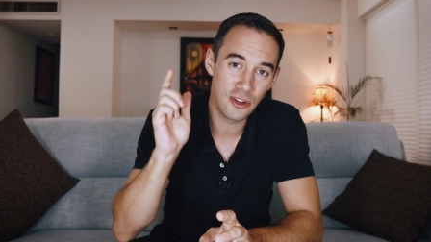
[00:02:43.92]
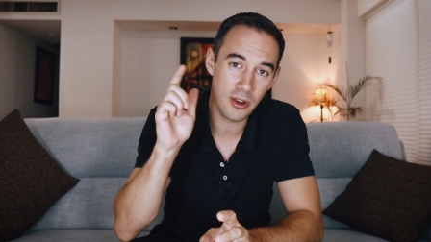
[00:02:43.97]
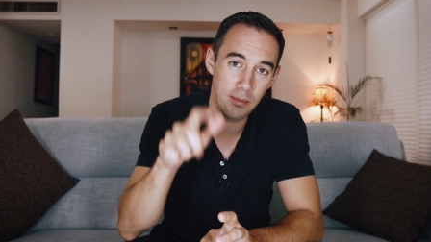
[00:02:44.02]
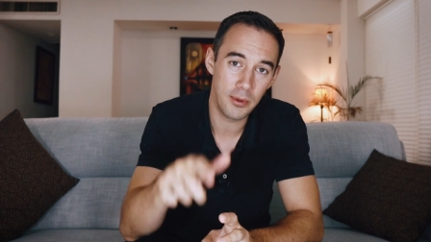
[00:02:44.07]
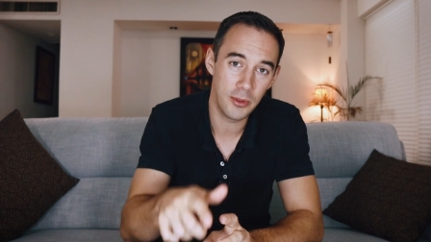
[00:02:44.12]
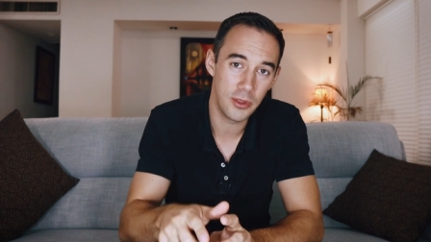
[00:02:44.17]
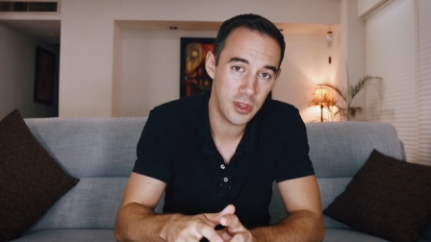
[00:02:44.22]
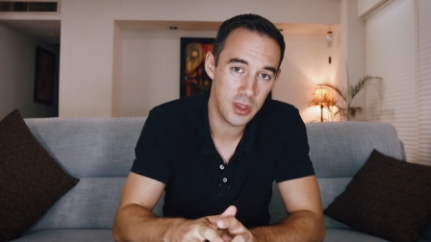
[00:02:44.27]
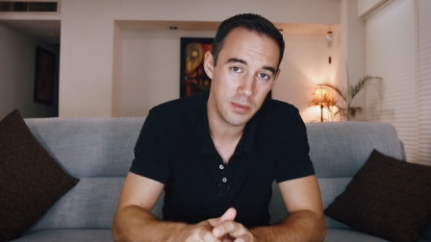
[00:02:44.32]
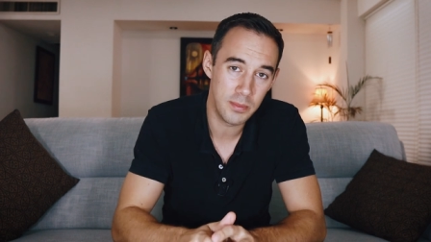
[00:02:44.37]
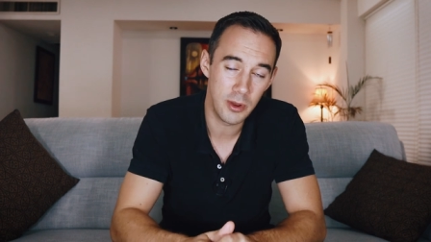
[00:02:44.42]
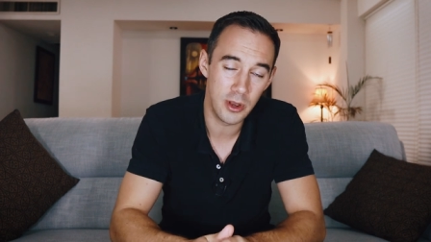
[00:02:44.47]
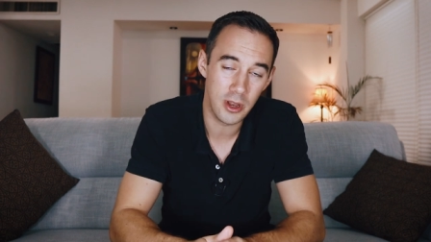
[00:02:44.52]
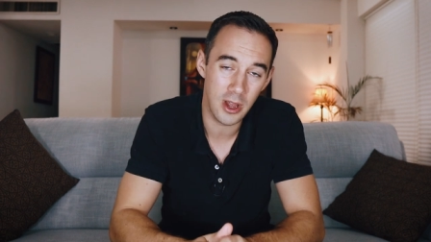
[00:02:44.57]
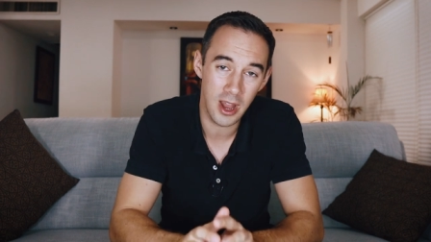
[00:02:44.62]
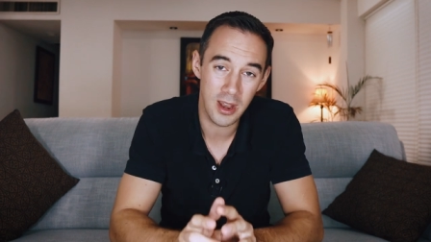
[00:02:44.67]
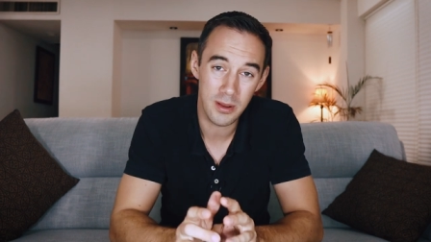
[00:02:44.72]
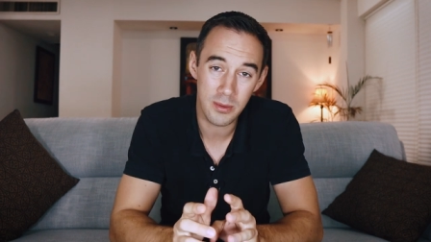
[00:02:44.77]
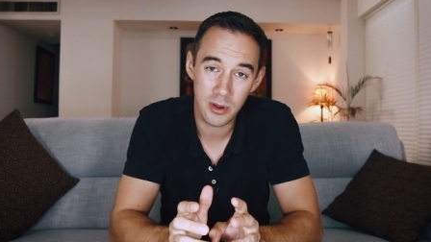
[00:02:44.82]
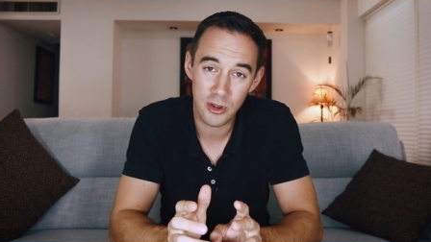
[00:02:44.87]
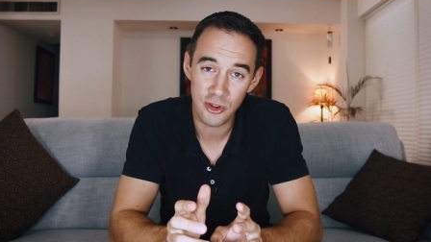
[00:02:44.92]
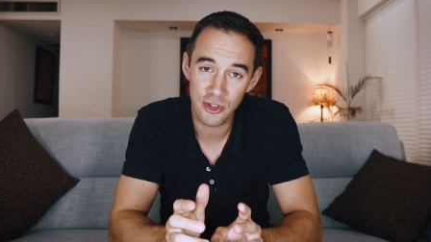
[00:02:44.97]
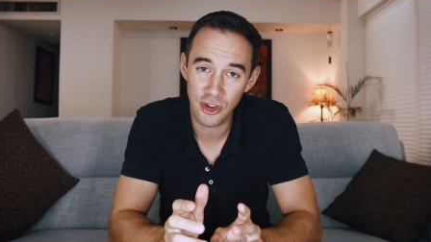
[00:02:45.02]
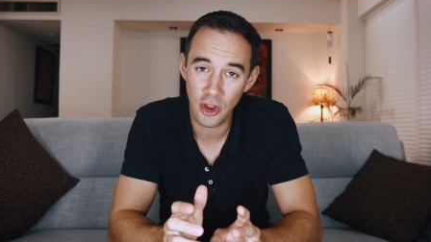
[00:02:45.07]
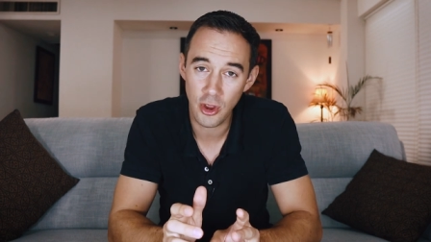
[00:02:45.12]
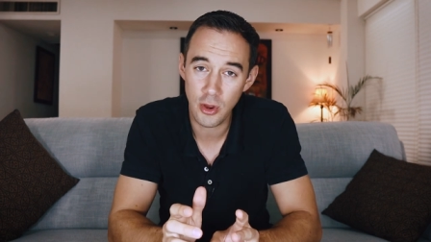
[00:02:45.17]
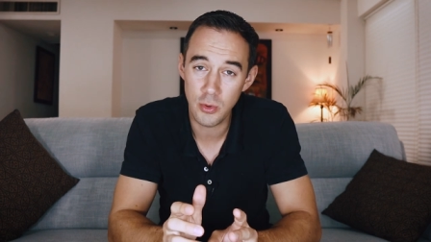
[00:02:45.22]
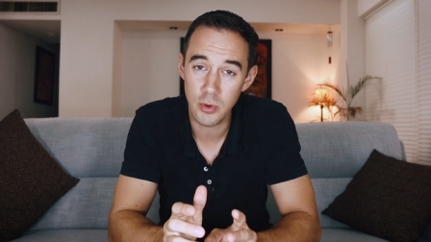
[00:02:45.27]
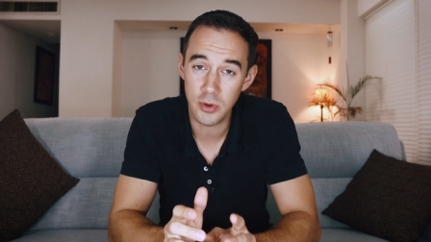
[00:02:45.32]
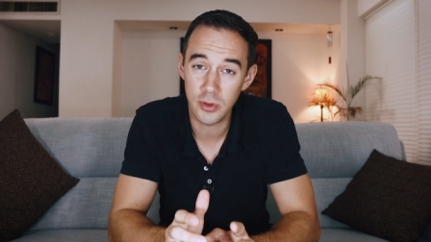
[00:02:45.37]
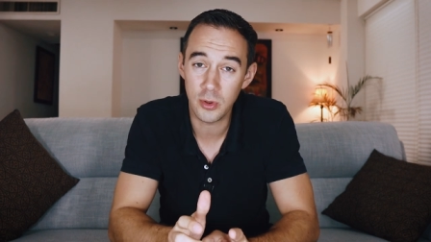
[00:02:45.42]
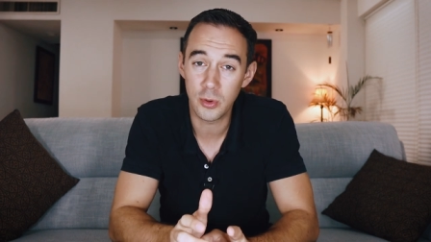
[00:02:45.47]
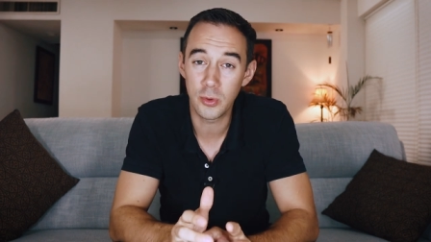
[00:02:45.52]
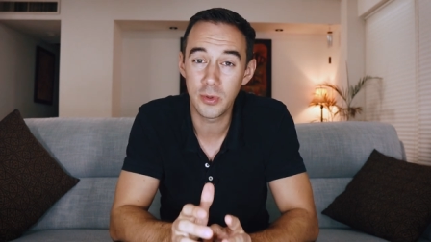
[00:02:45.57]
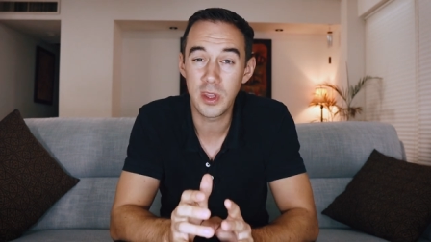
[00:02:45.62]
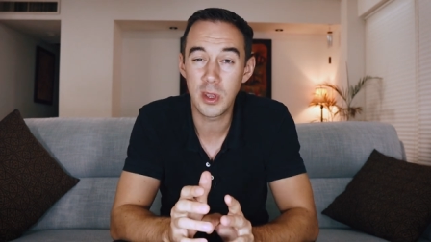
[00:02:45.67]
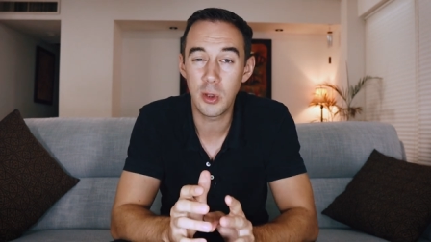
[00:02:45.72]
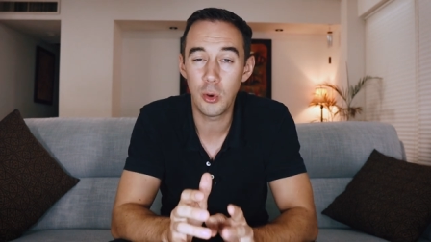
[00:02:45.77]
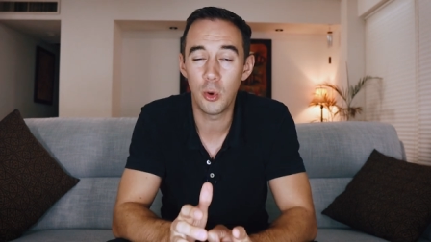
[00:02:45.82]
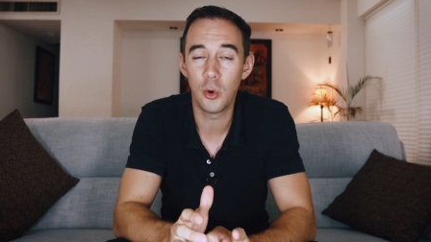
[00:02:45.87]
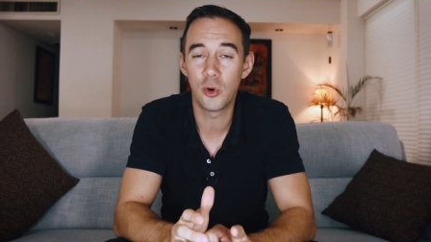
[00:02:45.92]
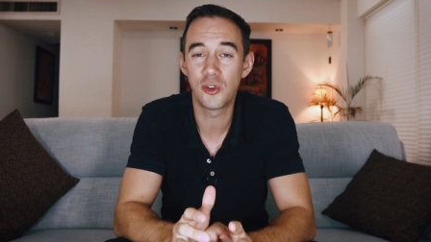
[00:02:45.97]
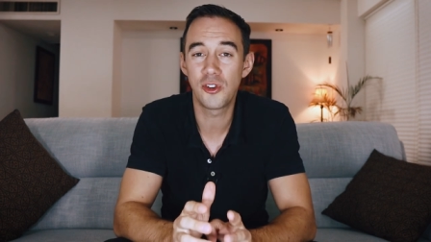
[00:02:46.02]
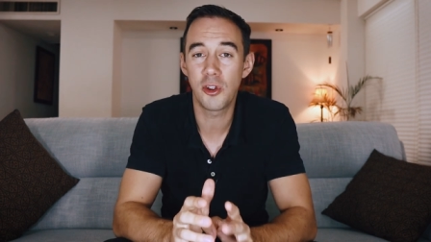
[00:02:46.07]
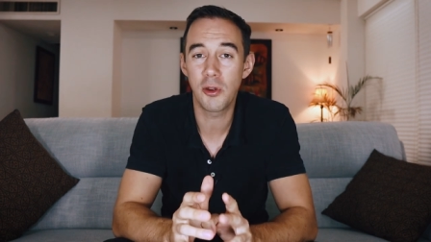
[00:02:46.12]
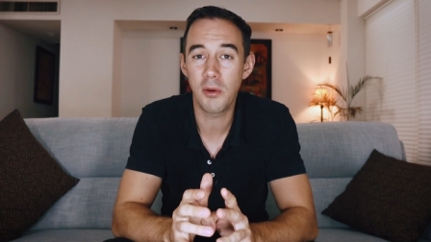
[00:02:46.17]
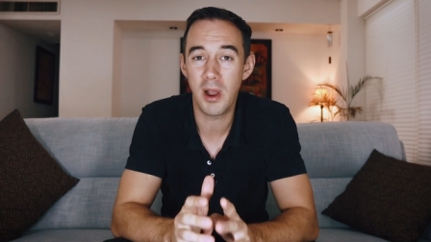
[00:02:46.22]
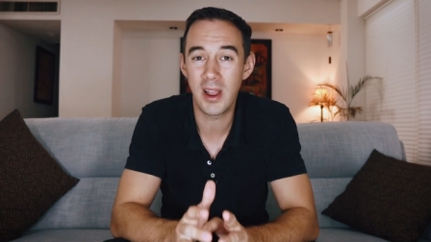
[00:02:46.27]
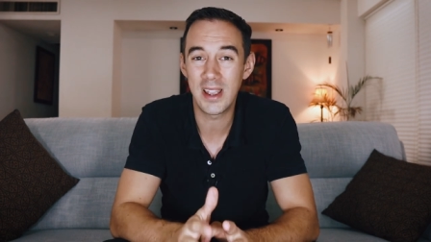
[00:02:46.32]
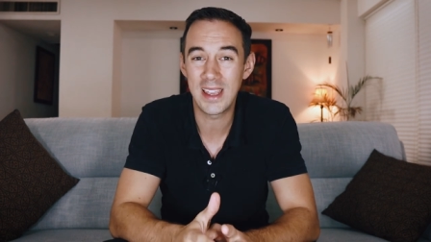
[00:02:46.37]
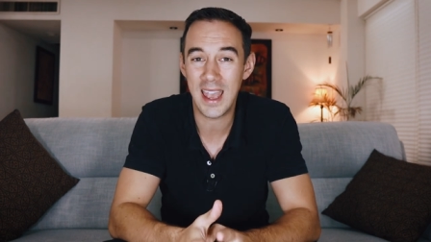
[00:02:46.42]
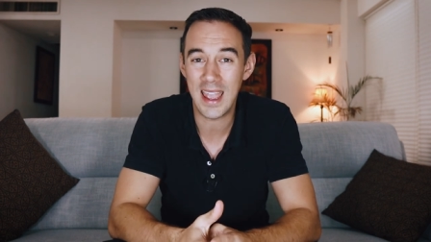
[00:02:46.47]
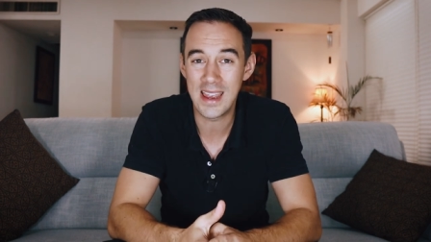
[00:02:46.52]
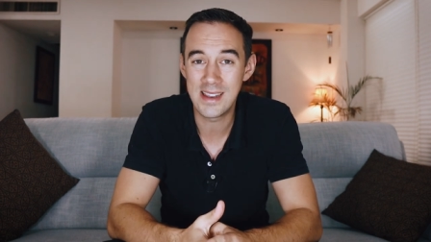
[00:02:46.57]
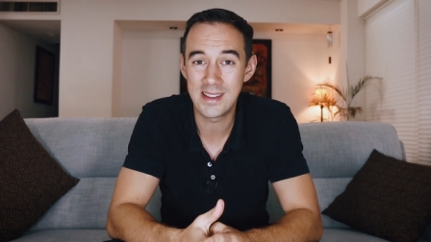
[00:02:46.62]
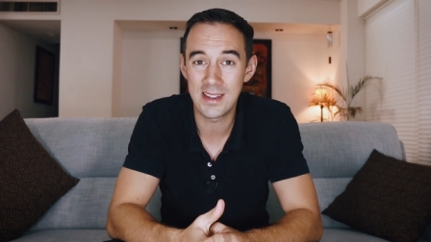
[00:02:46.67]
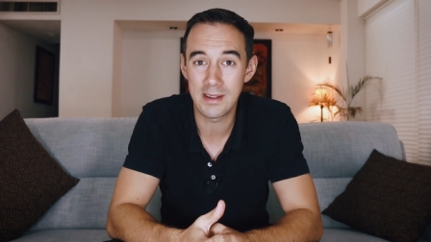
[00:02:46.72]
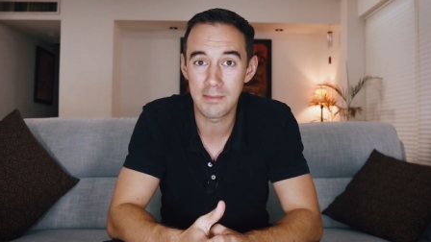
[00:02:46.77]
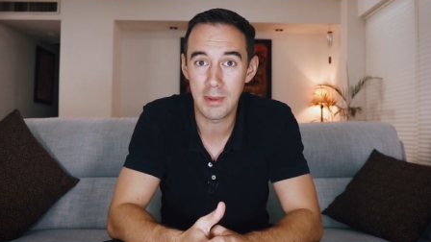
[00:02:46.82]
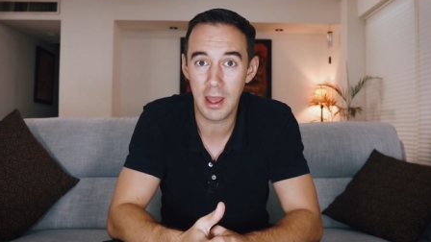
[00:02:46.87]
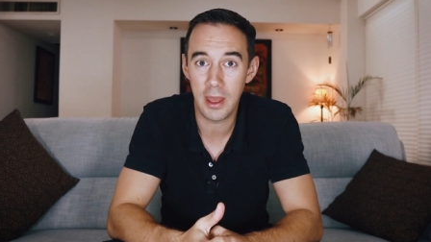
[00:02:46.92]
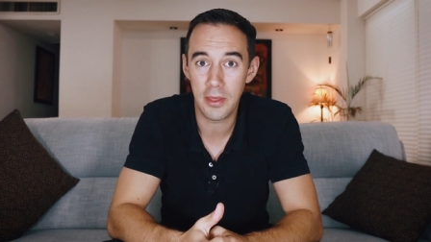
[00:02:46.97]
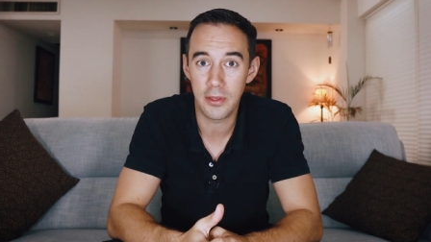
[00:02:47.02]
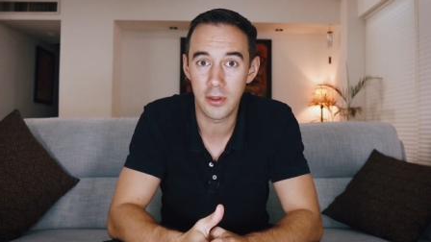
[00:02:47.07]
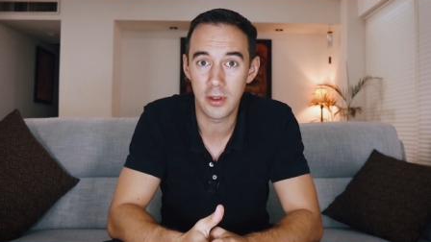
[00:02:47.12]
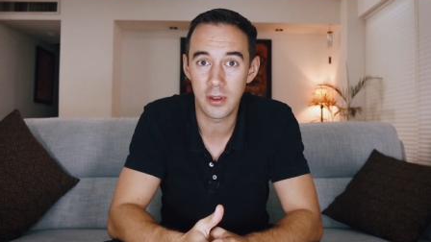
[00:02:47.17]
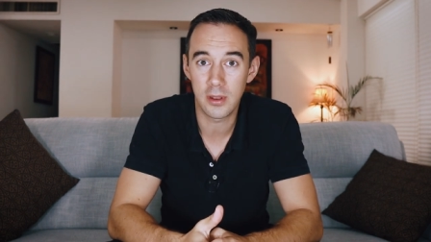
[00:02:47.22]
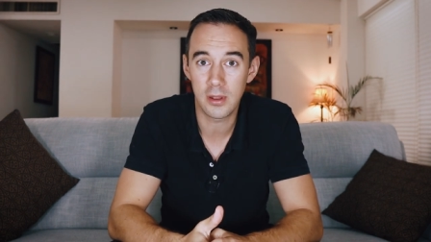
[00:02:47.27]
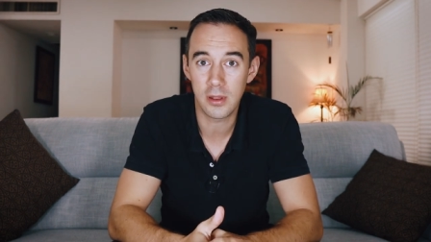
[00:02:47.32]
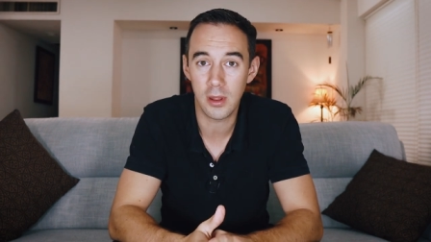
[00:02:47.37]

jump on the computer and I'm going to show you what's called the auto-ungating method.